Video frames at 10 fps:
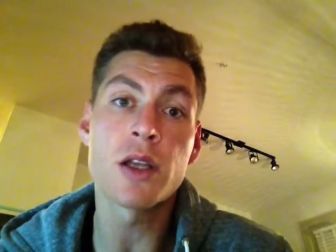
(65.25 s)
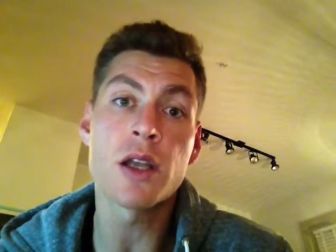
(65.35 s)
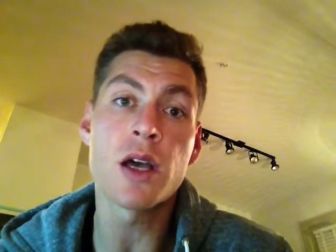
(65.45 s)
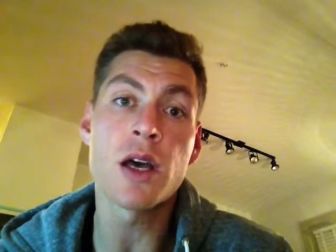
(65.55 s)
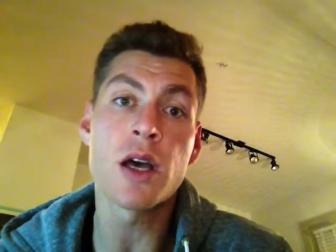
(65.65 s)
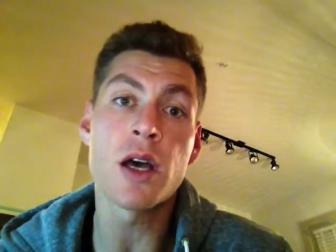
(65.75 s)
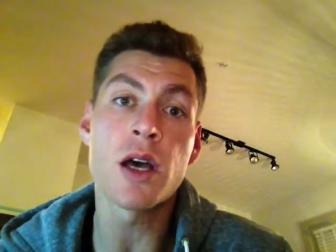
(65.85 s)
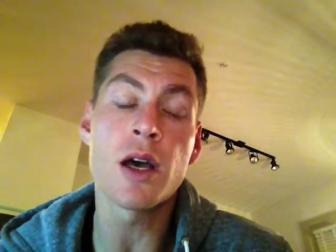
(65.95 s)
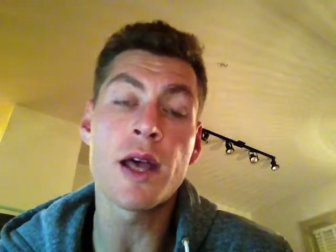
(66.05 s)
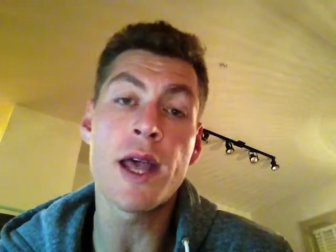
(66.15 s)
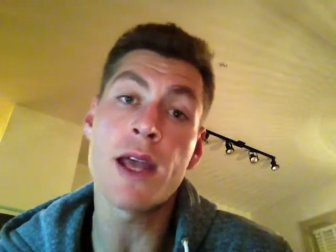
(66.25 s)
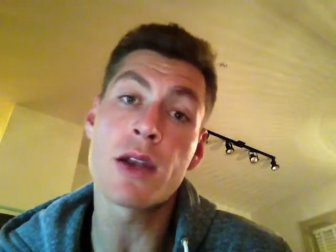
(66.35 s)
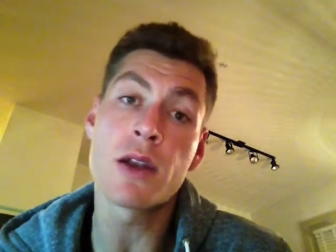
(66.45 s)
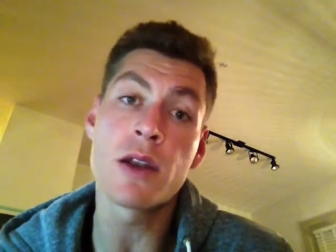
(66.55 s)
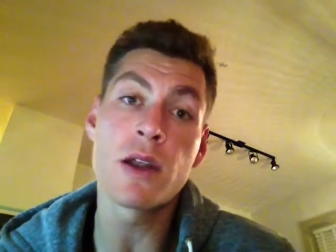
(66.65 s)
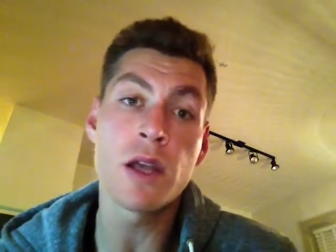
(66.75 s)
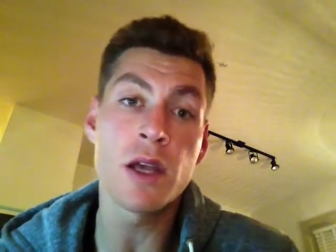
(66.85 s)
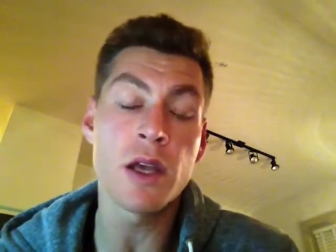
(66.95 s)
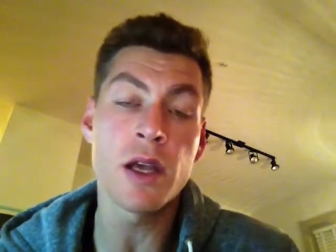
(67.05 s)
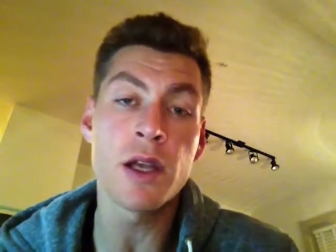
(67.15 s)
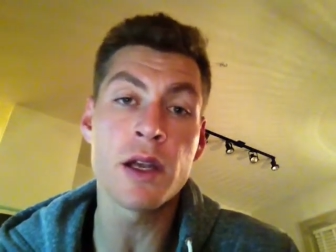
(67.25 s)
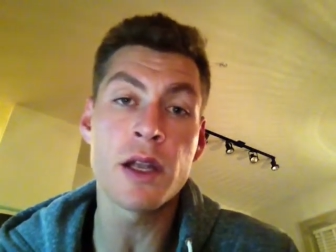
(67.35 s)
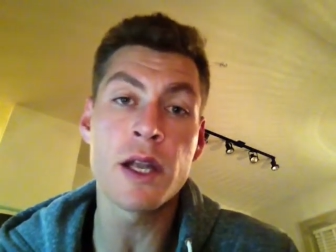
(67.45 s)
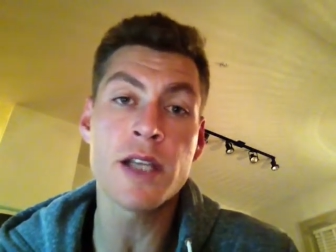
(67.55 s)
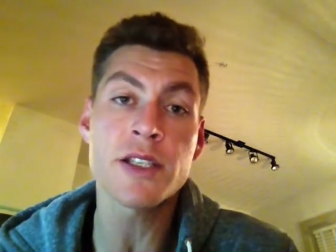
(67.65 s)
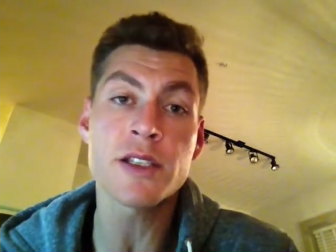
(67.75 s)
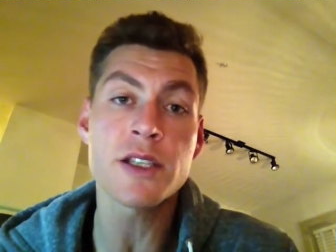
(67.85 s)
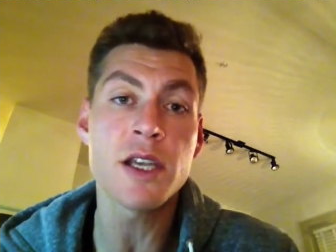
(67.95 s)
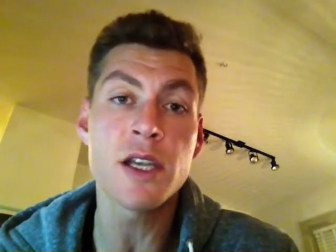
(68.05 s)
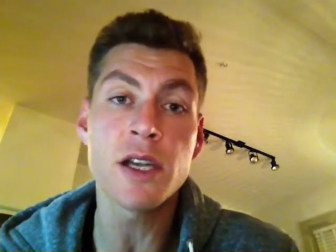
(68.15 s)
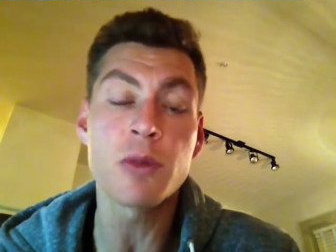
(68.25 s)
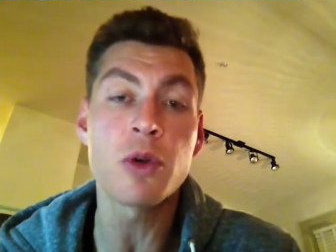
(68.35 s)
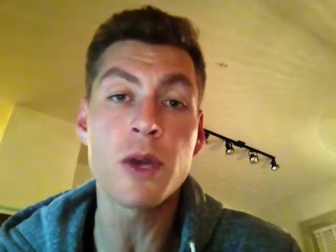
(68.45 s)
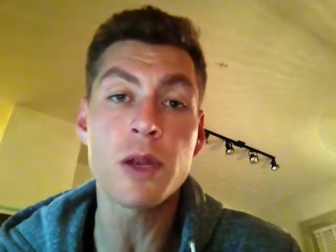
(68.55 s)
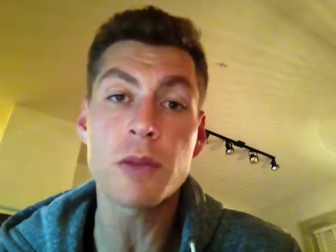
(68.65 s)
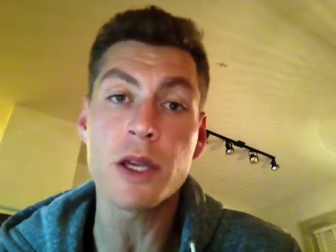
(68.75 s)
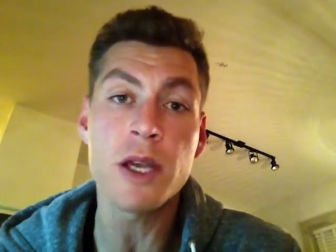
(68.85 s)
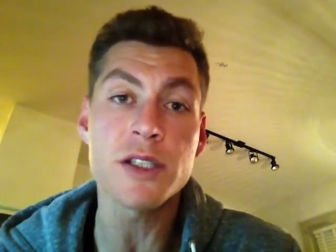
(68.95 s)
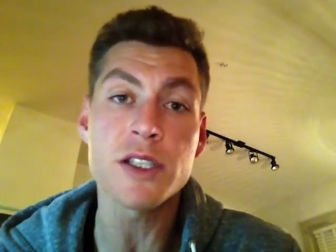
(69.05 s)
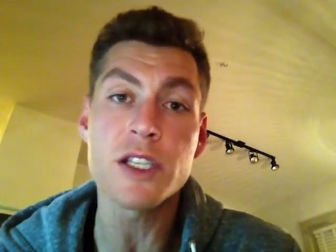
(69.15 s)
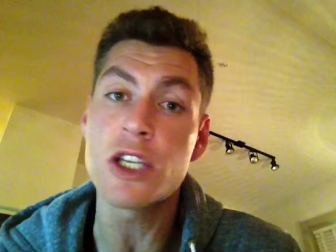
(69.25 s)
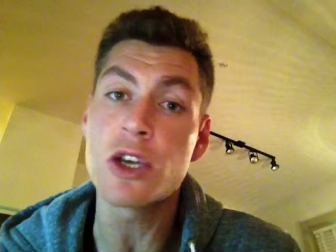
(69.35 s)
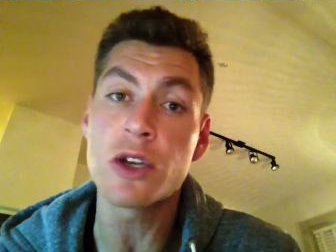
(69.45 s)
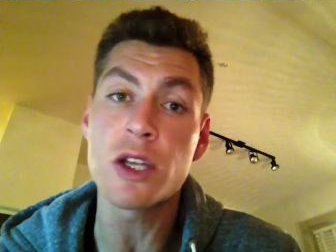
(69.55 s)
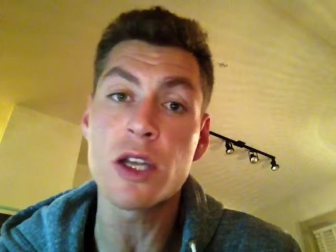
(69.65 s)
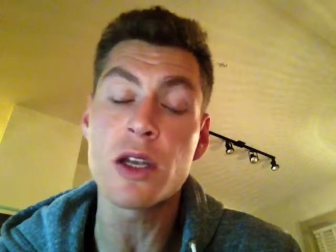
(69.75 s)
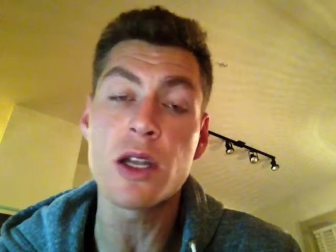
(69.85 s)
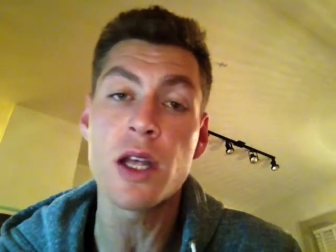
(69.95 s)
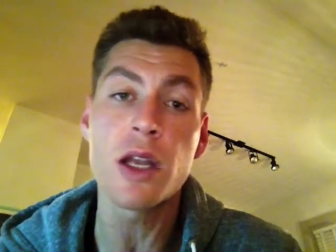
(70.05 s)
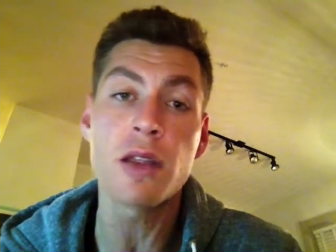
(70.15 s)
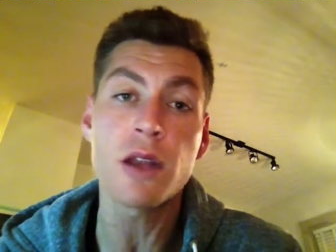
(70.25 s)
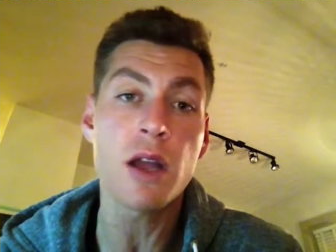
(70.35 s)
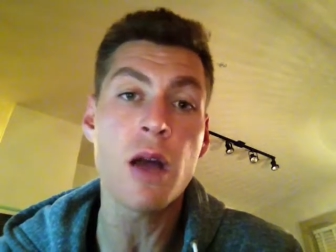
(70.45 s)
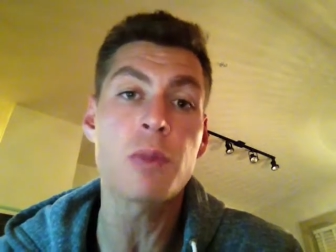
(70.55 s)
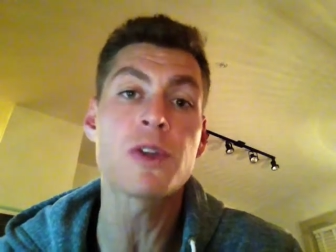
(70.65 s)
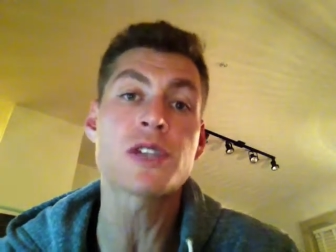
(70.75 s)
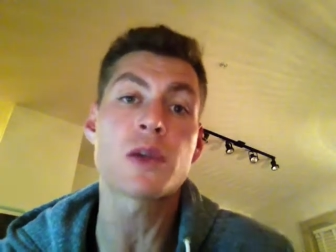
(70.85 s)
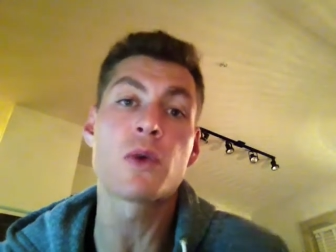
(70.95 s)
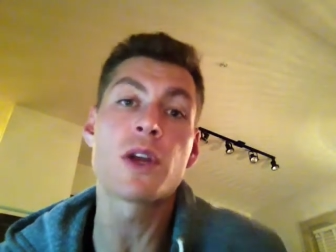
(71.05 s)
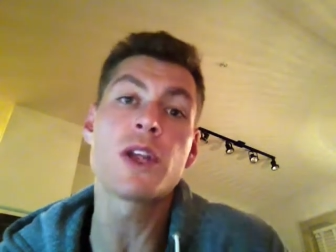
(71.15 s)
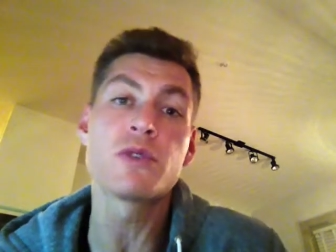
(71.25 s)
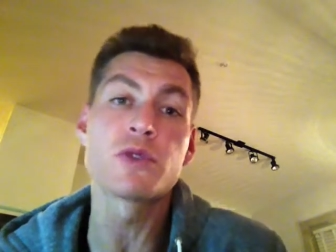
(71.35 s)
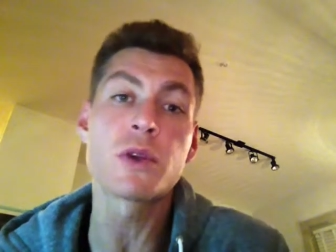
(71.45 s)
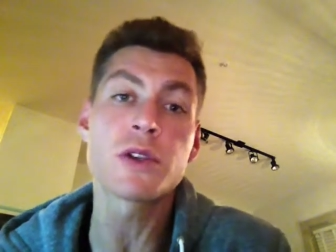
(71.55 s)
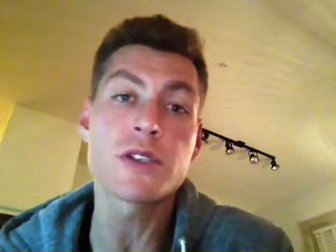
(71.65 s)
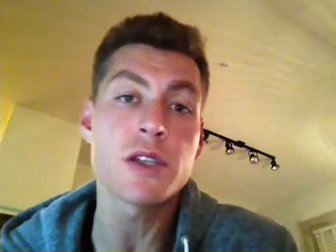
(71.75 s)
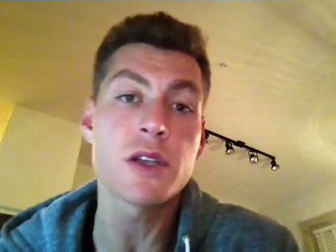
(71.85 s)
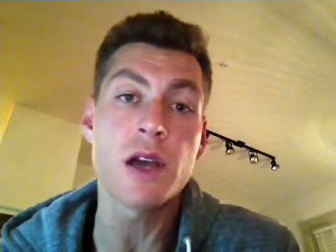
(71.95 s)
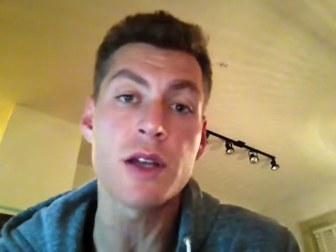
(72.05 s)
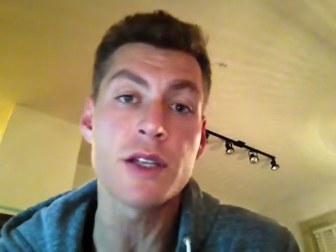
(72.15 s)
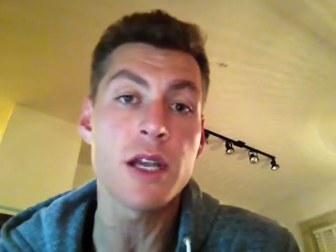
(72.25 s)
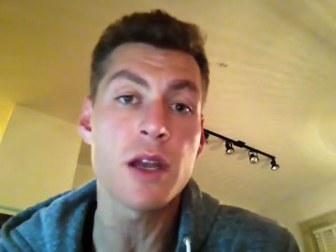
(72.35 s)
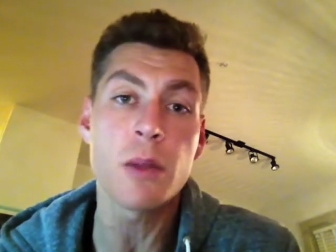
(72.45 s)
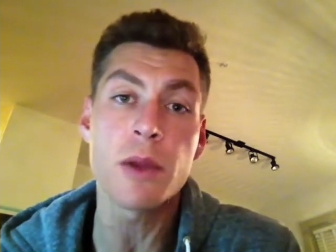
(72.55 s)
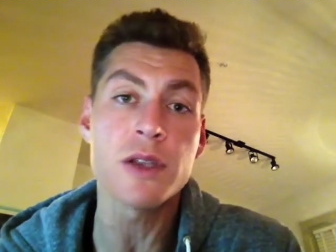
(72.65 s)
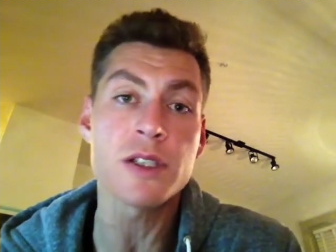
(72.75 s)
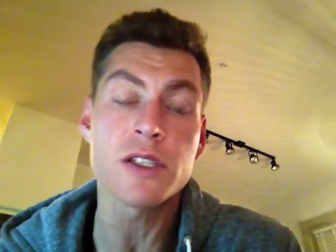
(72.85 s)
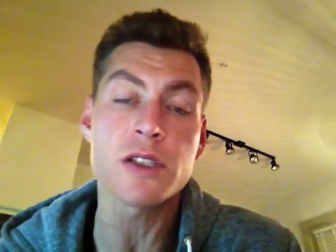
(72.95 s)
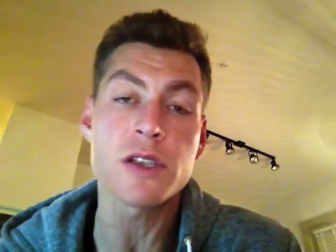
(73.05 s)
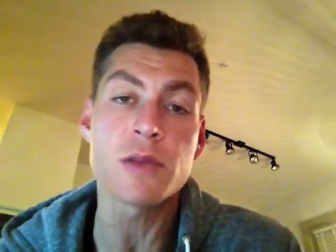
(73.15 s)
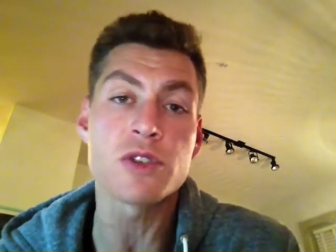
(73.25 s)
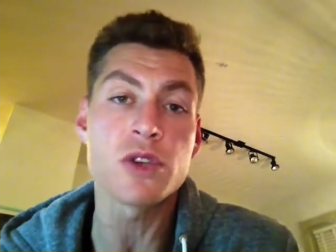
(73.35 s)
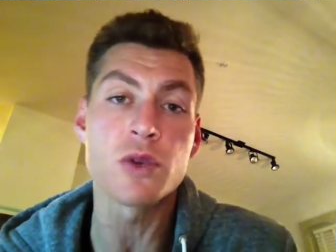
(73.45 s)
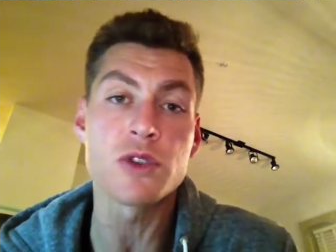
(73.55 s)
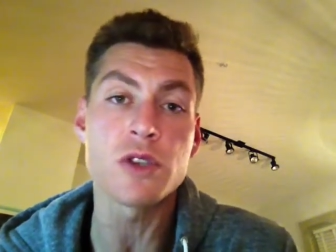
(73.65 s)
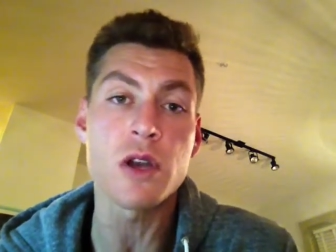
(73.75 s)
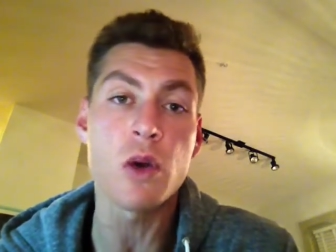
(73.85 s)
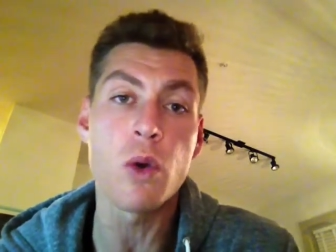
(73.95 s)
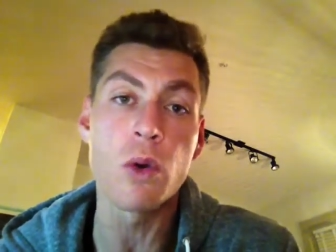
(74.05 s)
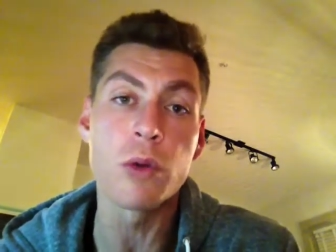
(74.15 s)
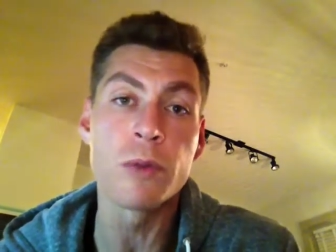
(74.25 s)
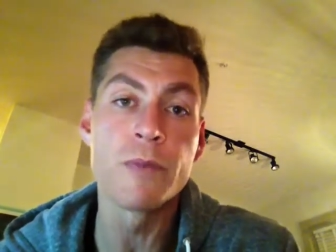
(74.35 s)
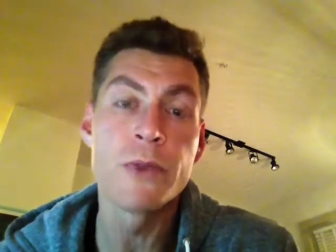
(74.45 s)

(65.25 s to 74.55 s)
uh, and in, in, essence, he ended up quitting because he couldn't get an, anything accomplished, and what he was witnessing on a day to day basis, I'm sure, was uh, horrible.